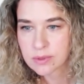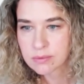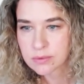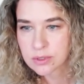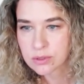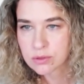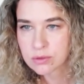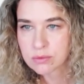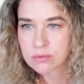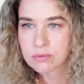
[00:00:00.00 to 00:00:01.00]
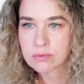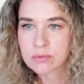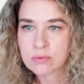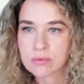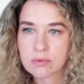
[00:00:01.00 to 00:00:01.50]
We need to
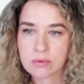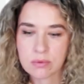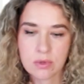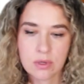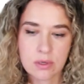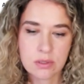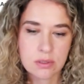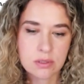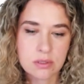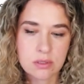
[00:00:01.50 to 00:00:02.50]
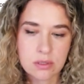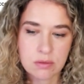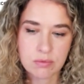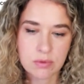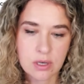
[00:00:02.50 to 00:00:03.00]
see
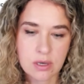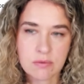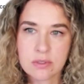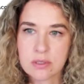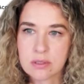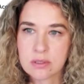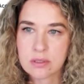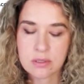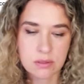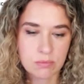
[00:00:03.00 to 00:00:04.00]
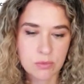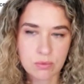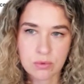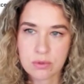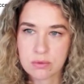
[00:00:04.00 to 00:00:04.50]
if we have it in this
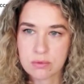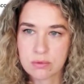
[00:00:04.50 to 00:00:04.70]
mode.